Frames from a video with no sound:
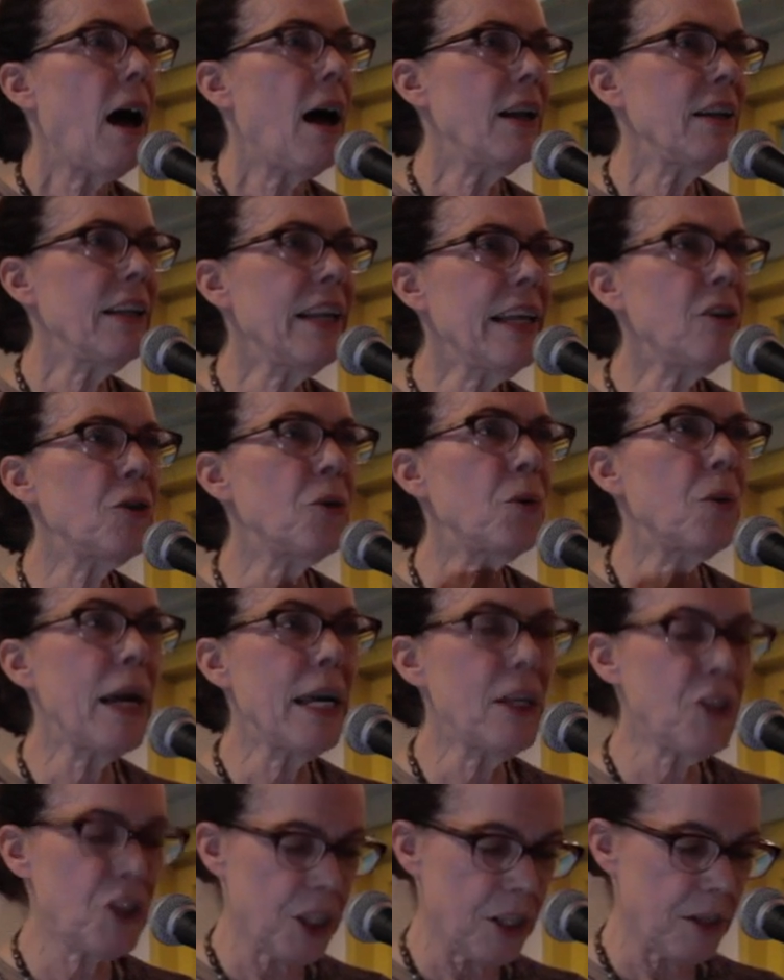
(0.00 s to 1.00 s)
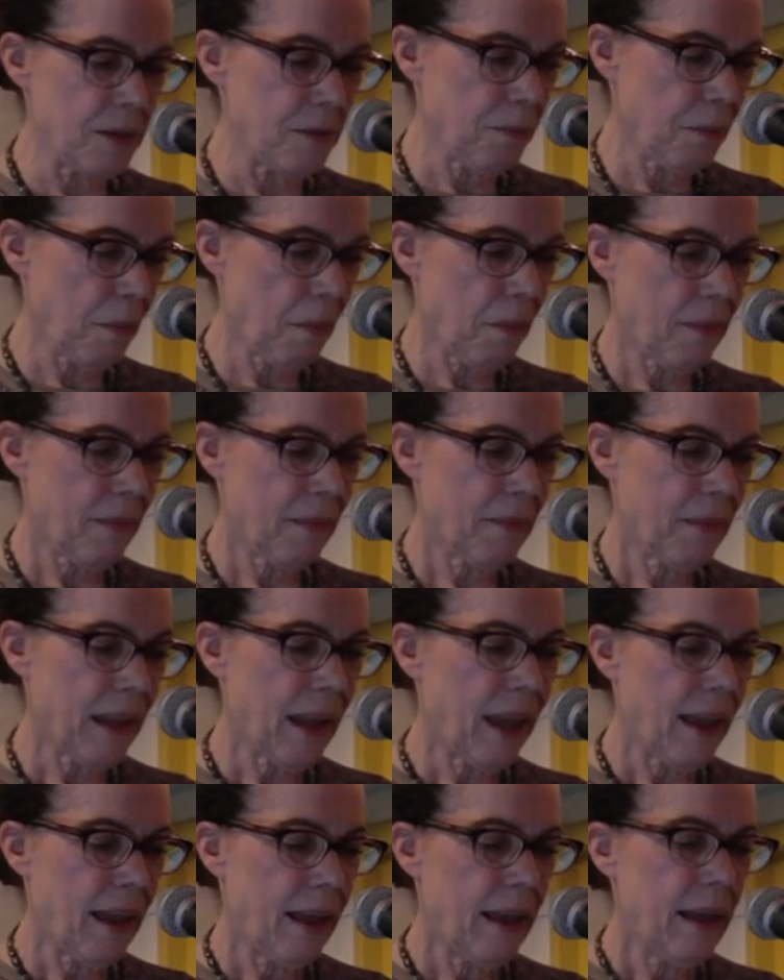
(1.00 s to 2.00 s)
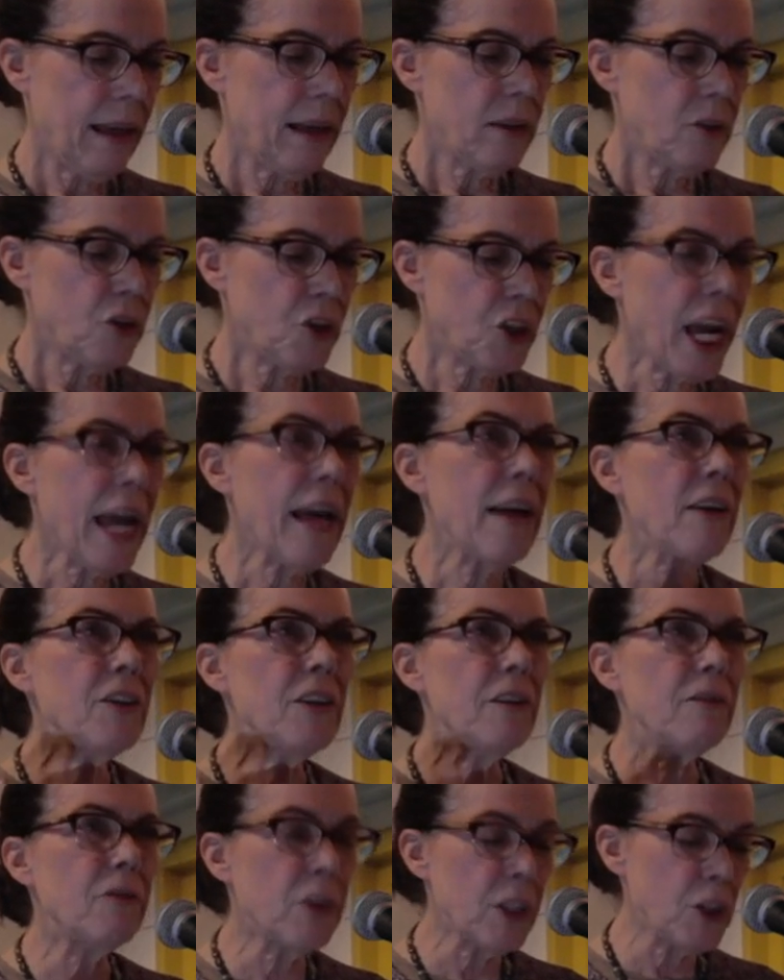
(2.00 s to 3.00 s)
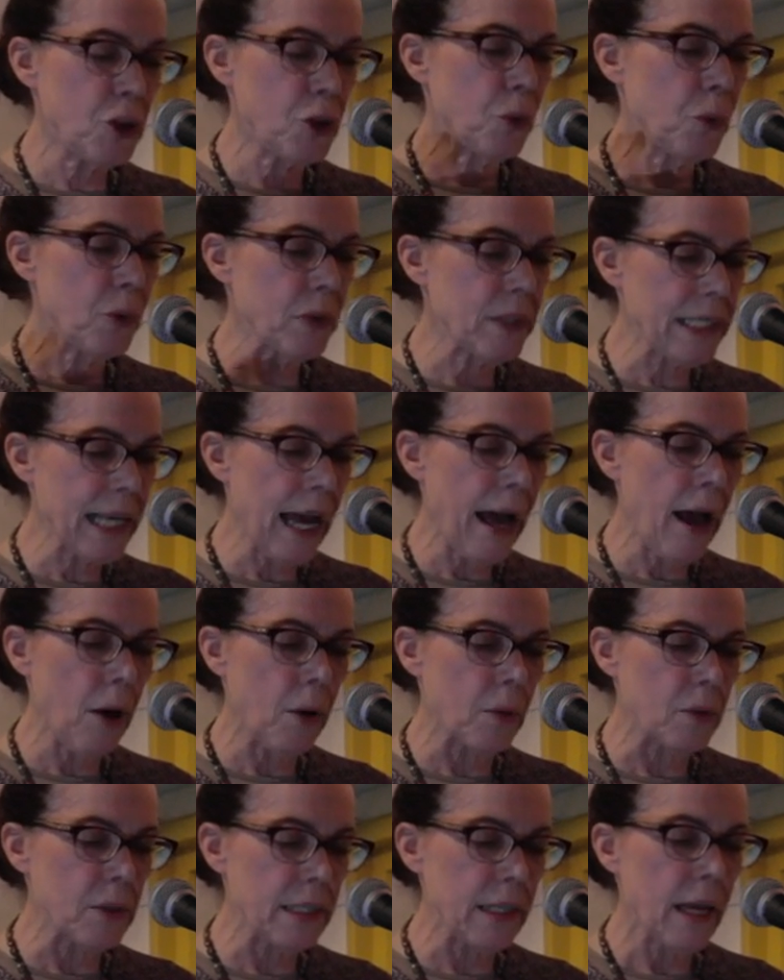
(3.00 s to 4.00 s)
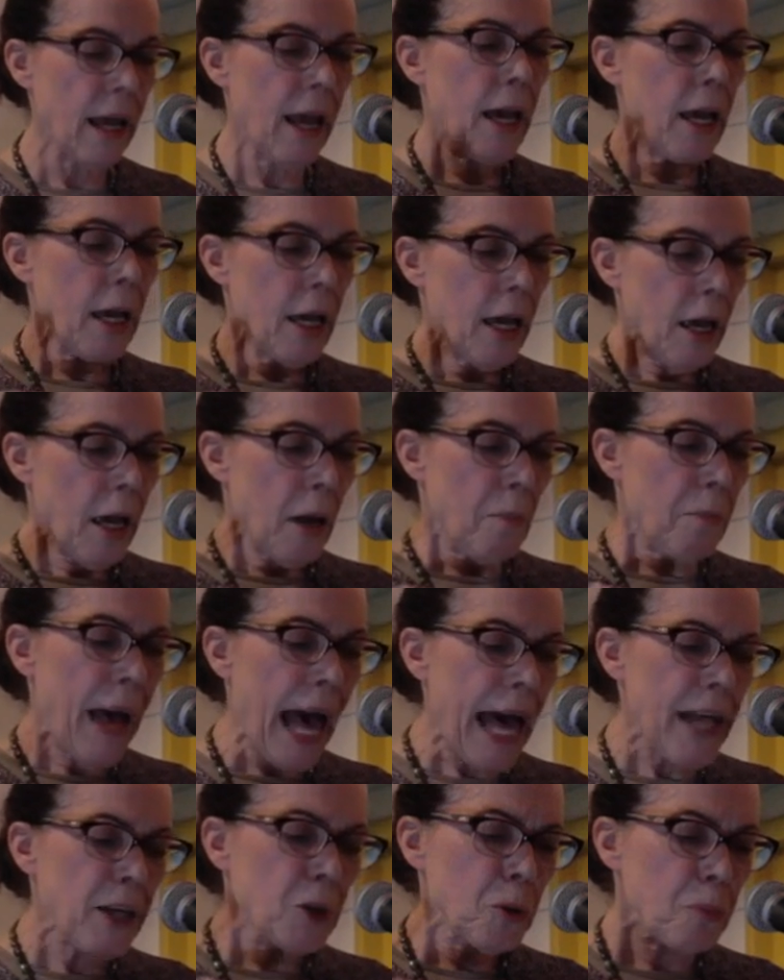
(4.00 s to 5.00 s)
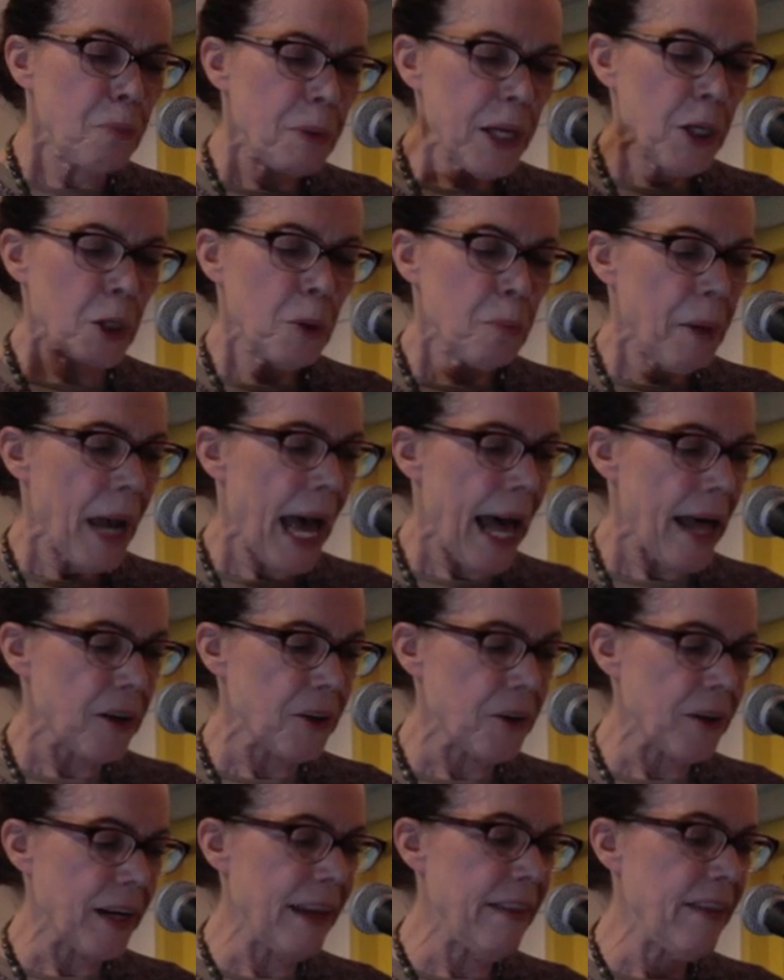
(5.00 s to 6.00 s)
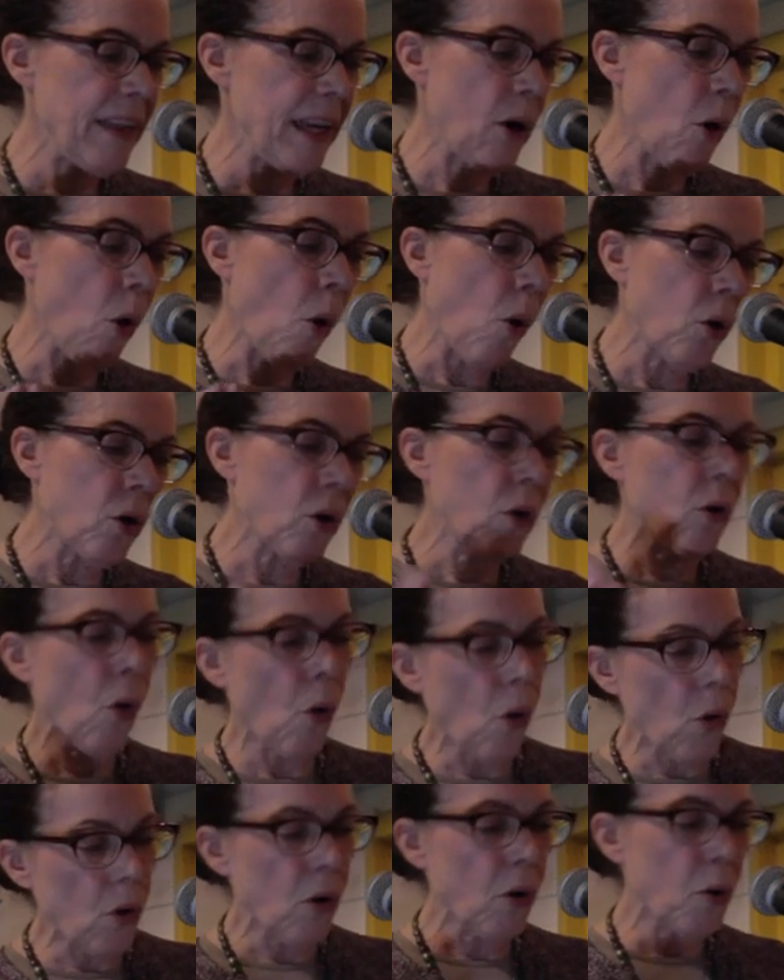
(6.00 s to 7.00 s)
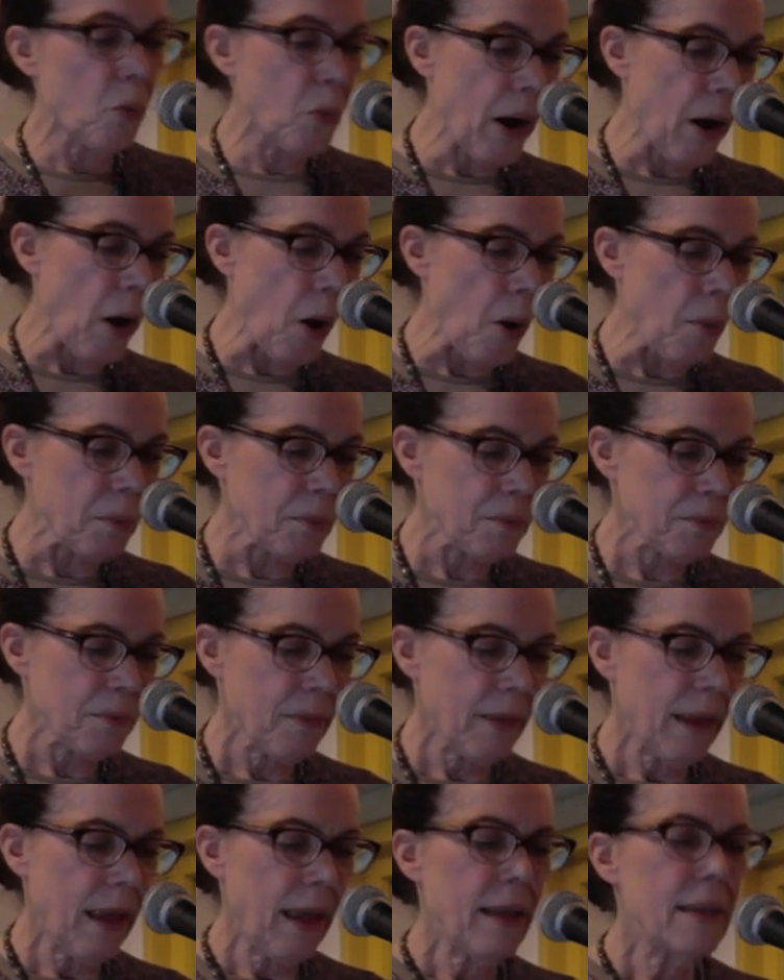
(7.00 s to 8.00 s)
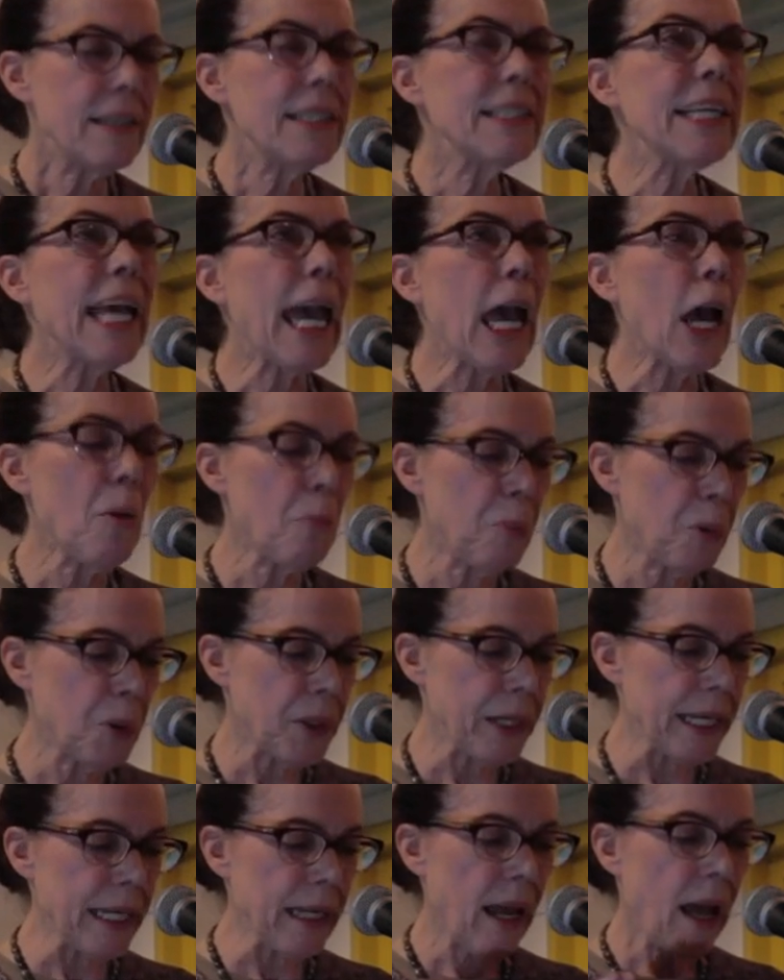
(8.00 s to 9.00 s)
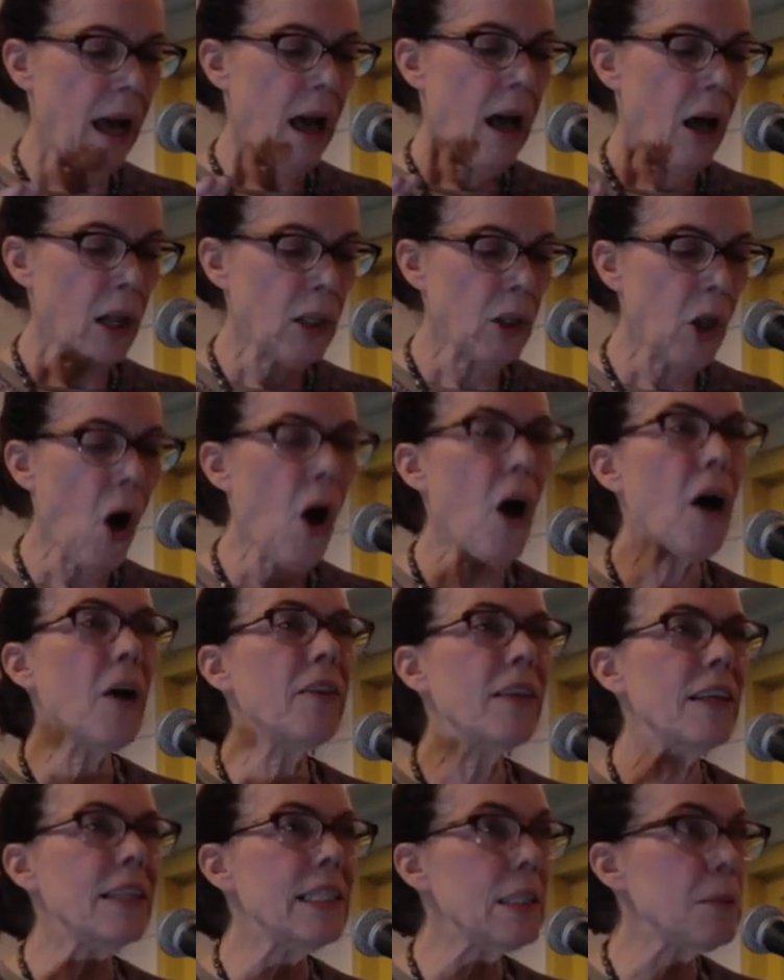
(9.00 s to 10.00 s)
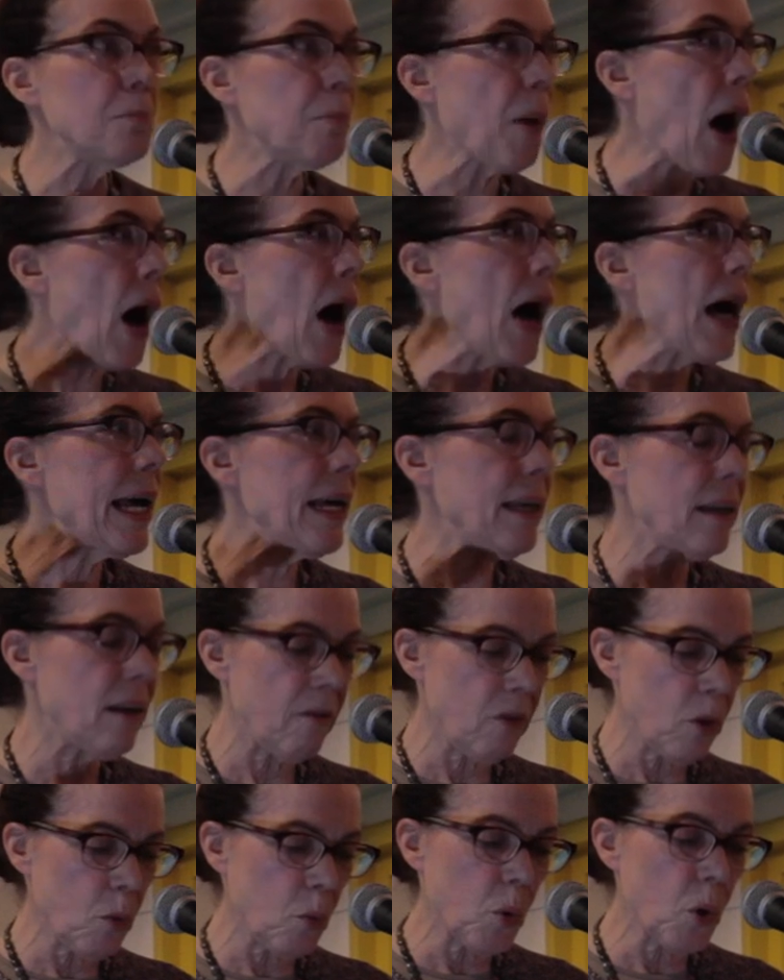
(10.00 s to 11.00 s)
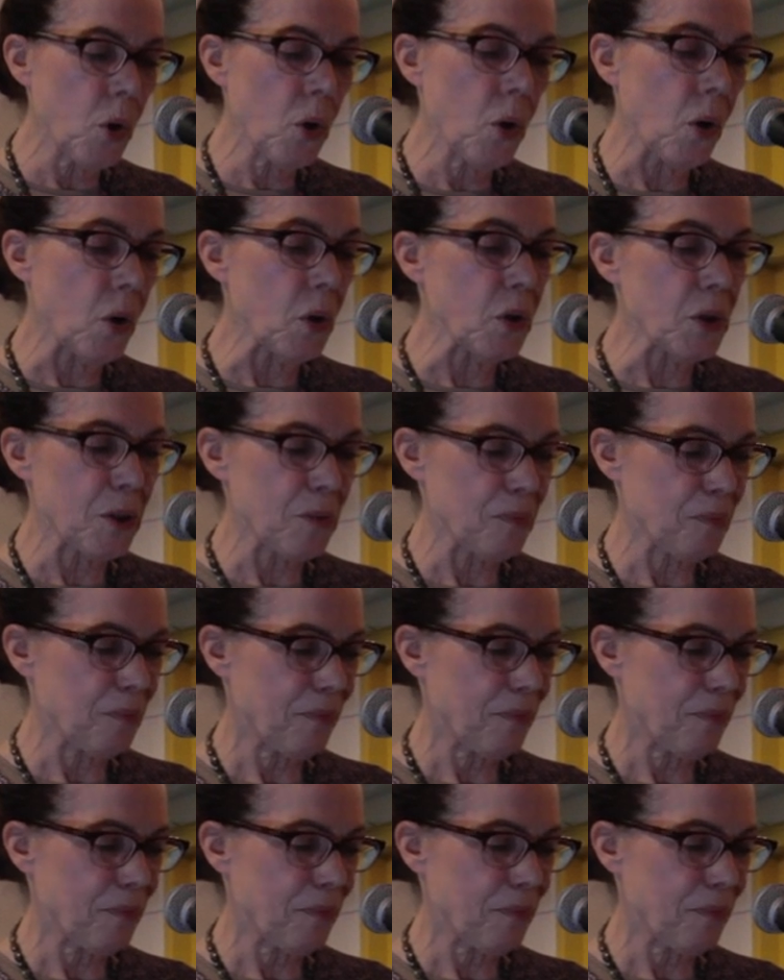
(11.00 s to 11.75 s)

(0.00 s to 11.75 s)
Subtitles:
Alliteration. Chant of ritual sounds. Pattern pitter patter in the oral realm. Scampering along the spine of the world.